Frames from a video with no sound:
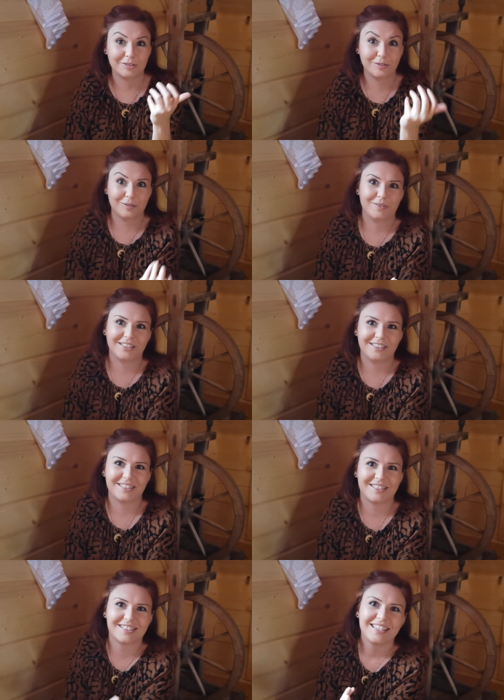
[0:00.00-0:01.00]
they are
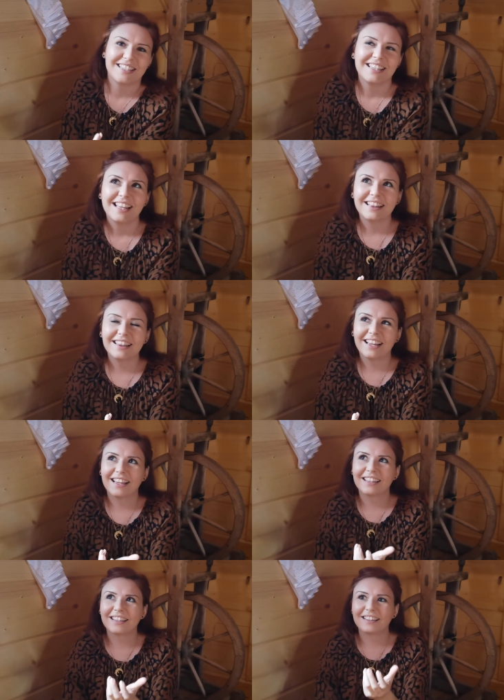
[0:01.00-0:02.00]
always
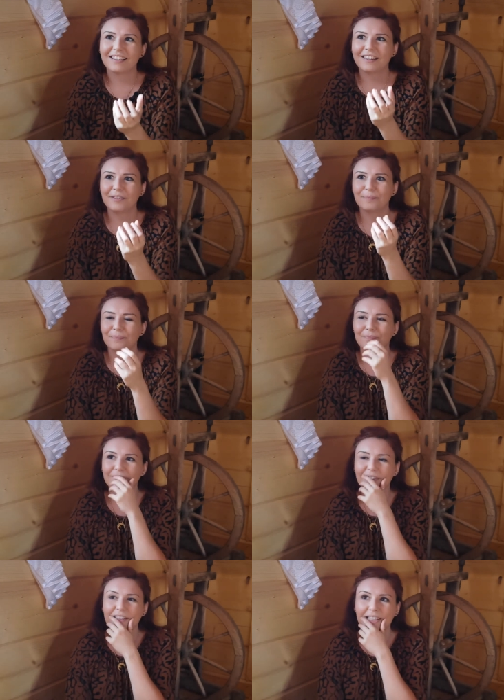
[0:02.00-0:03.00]
like
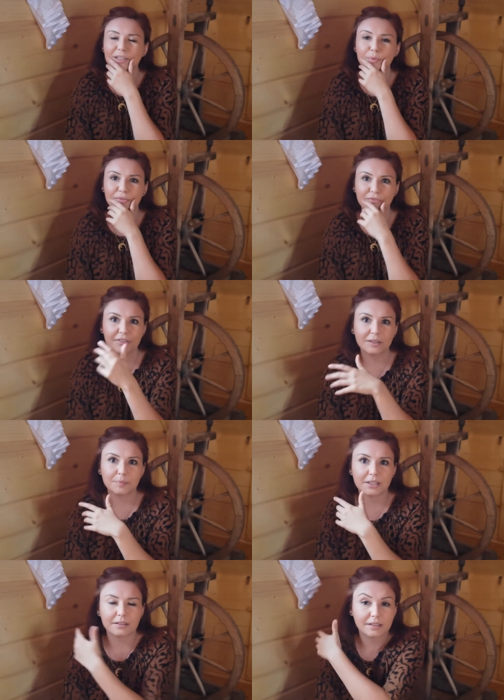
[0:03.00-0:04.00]
um, like with
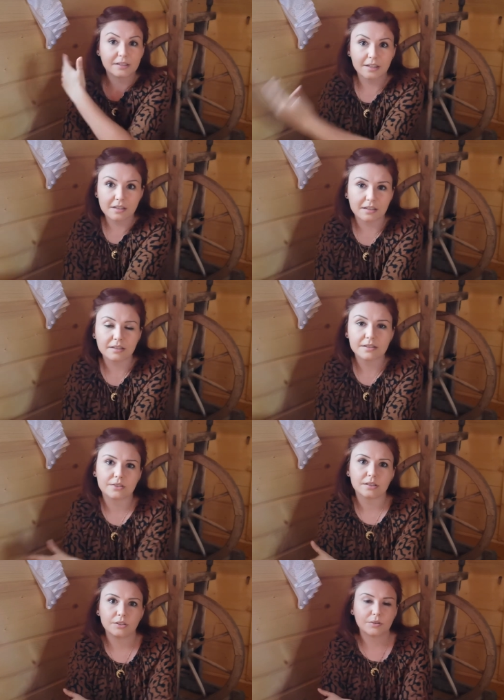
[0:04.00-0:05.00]
filming the
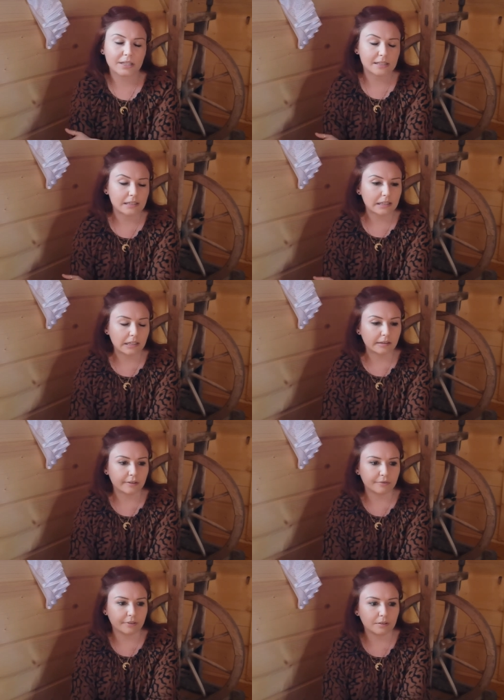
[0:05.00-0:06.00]
girls you can see
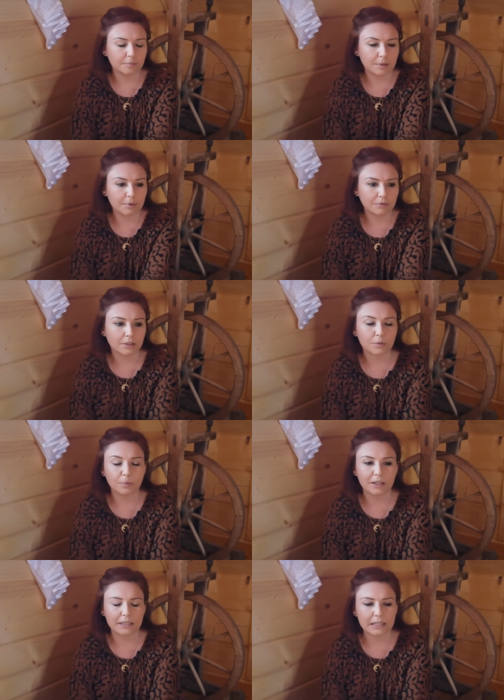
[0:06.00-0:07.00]
in the film about the
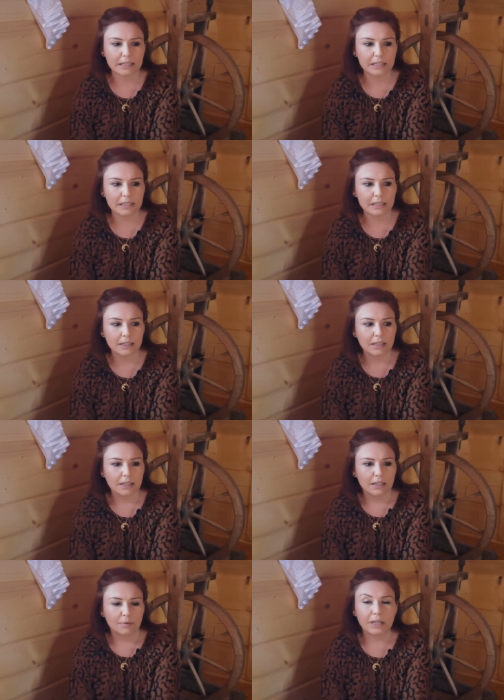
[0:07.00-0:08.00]
Kupala night
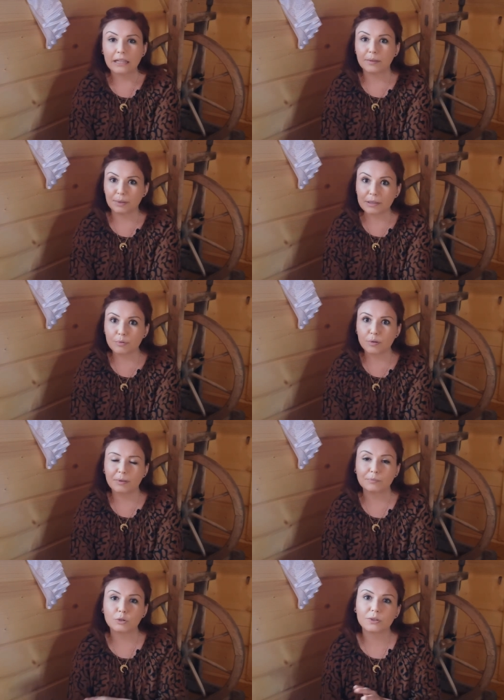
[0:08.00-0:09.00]
we had a big
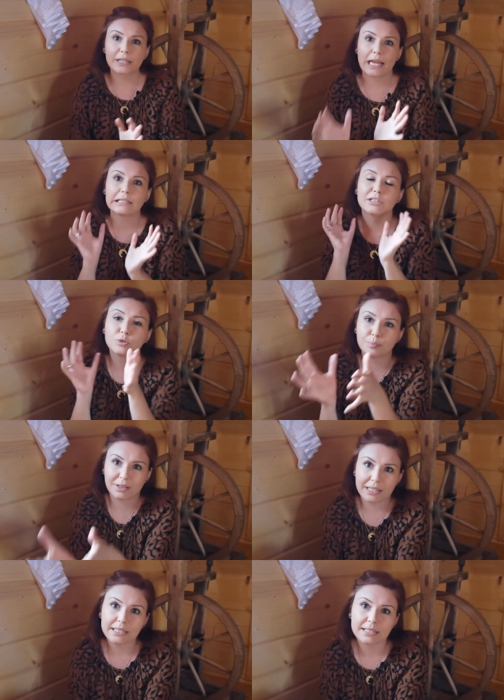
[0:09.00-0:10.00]
problem to get to
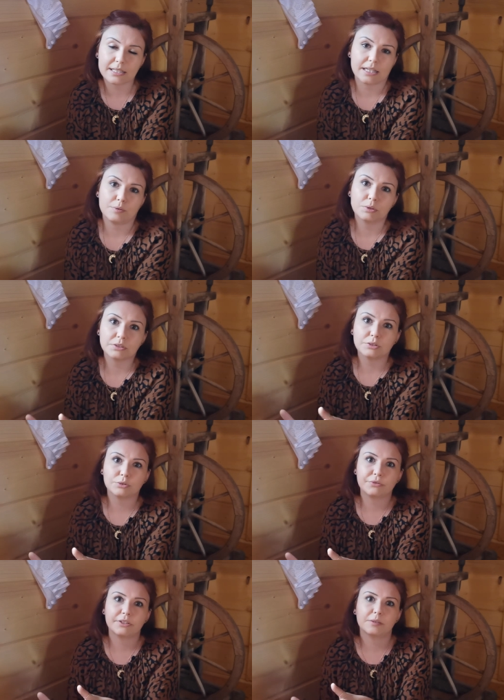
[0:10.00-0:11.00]
places I
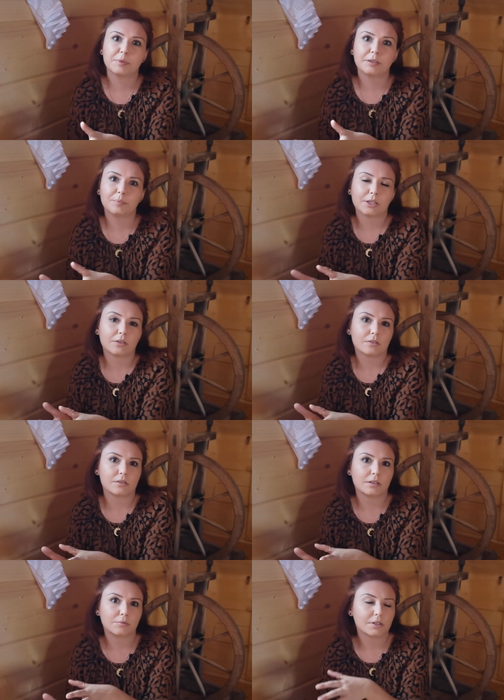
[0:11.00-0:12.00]
wanted to film it
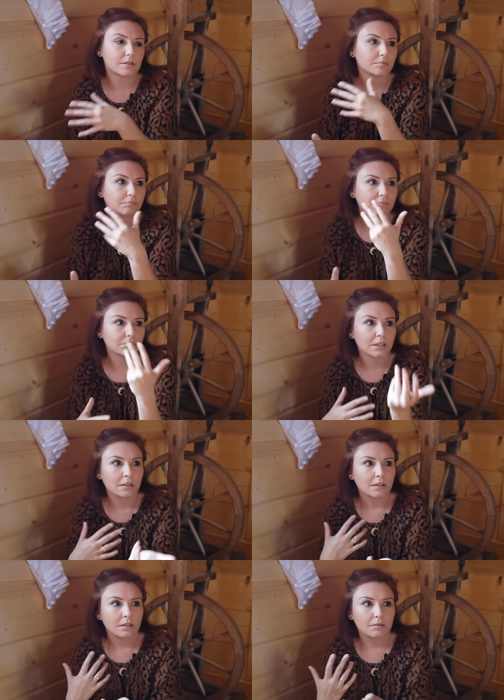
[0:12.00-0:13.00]
because there were some